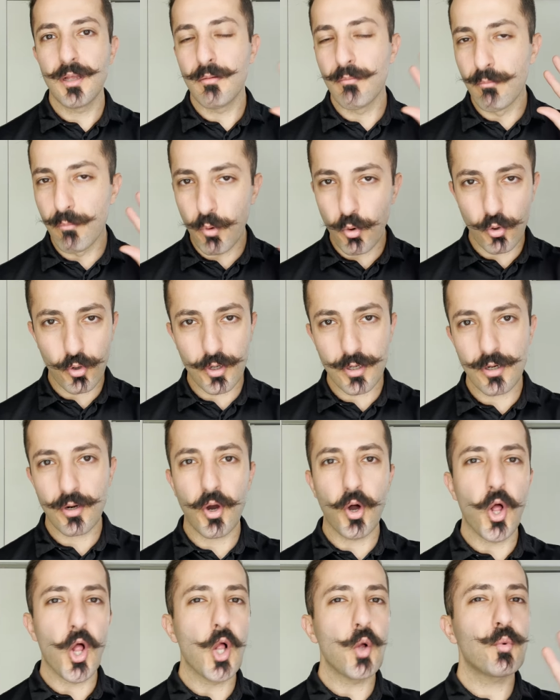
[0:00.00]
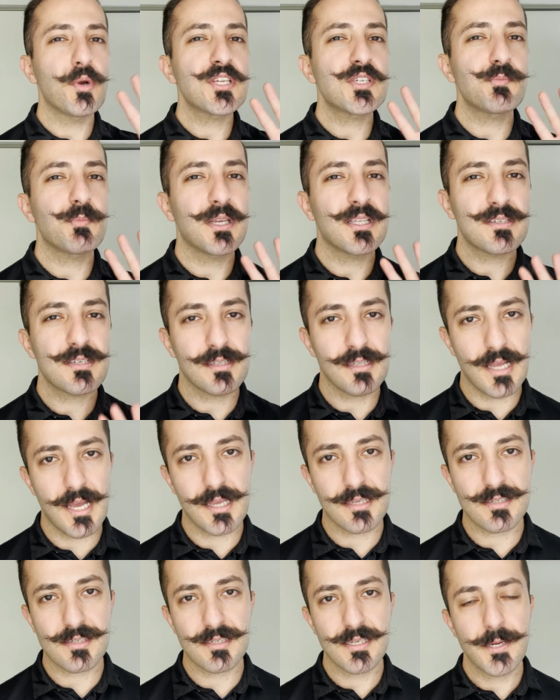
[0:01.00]
More always means
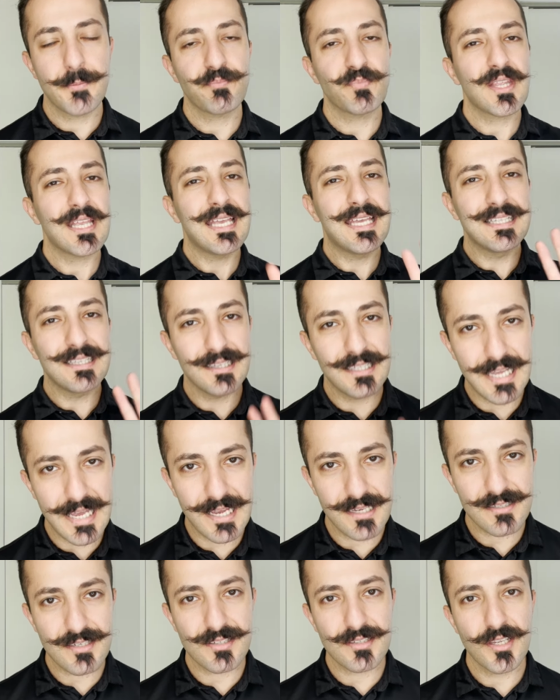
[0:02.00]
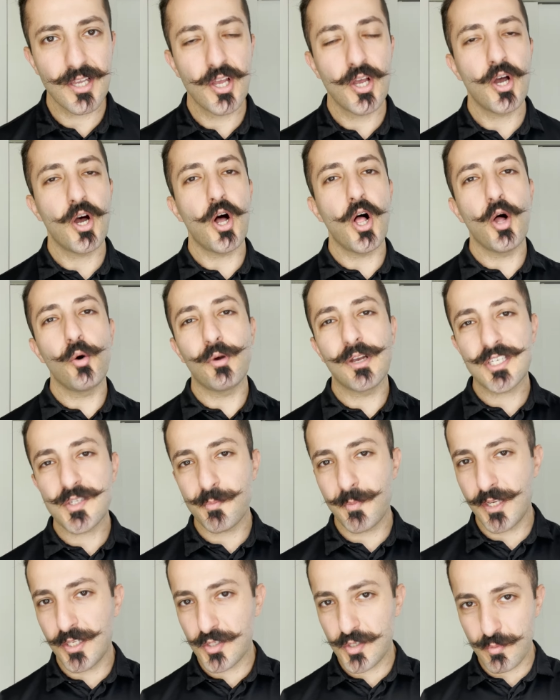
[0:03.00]
less, and less always
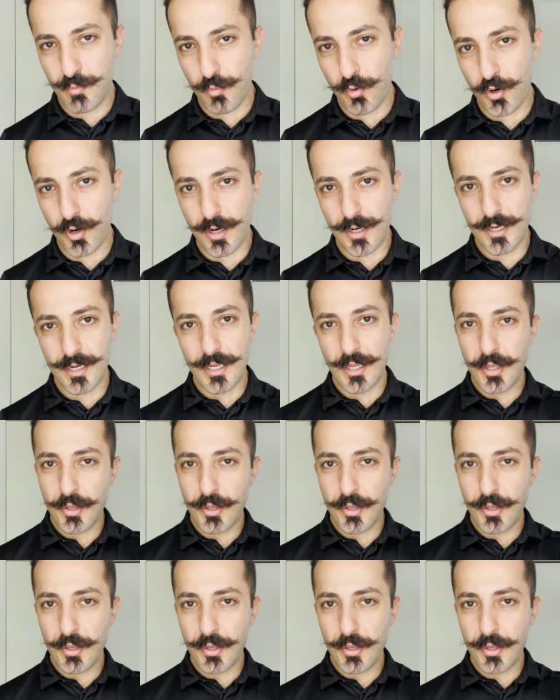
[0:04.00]
means more.